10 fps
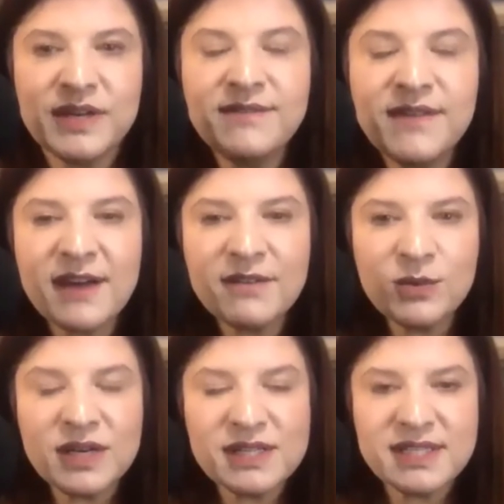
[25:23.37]
If
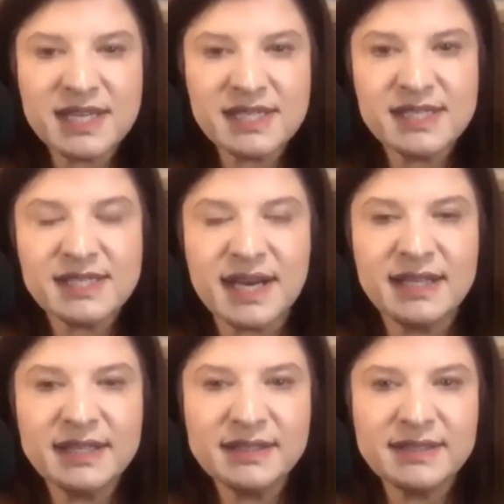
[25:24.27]
everyone stays
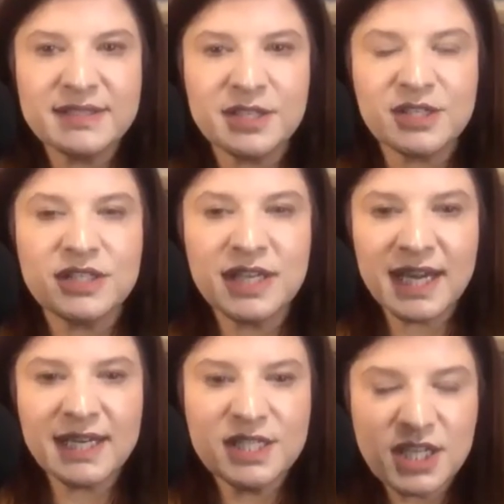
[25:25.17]
silent and starts looking
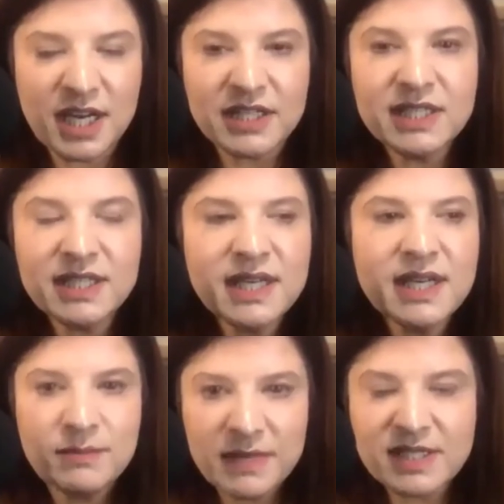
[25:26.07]
at each other,
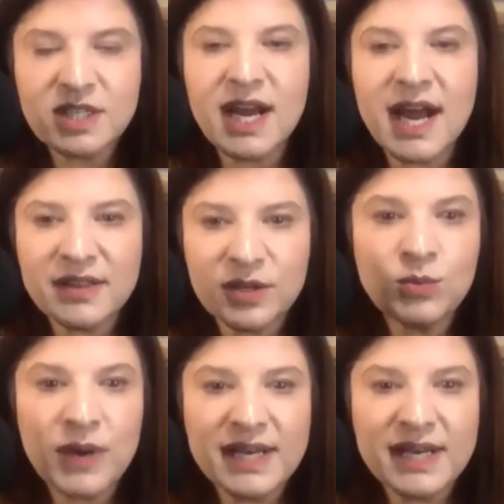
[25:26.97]
means they're
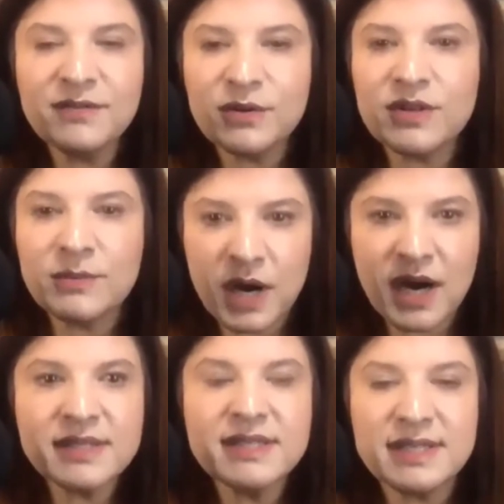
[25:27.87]
waiting for the
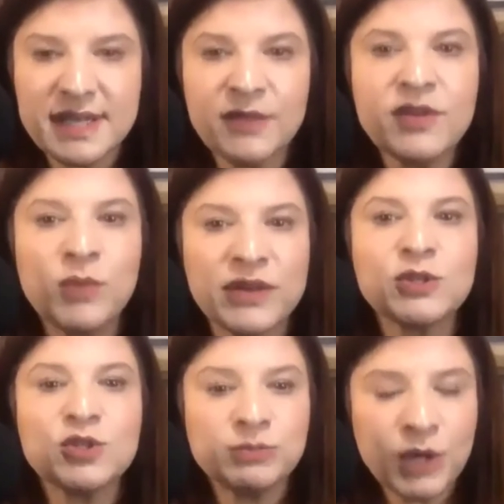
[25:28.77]
boss to tell them what they're
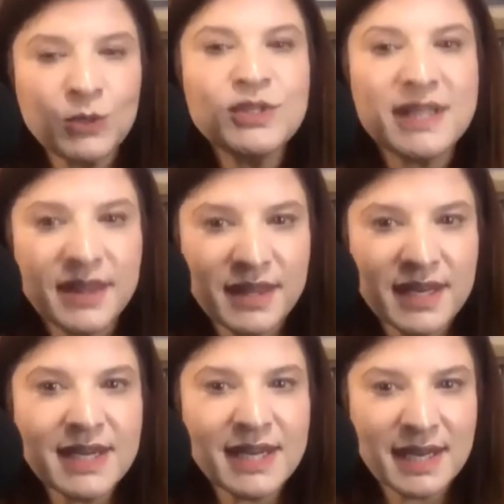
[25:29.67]
supposed to
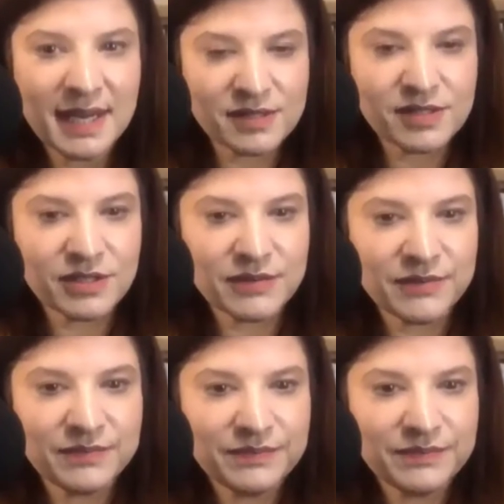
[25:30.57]
think and answer.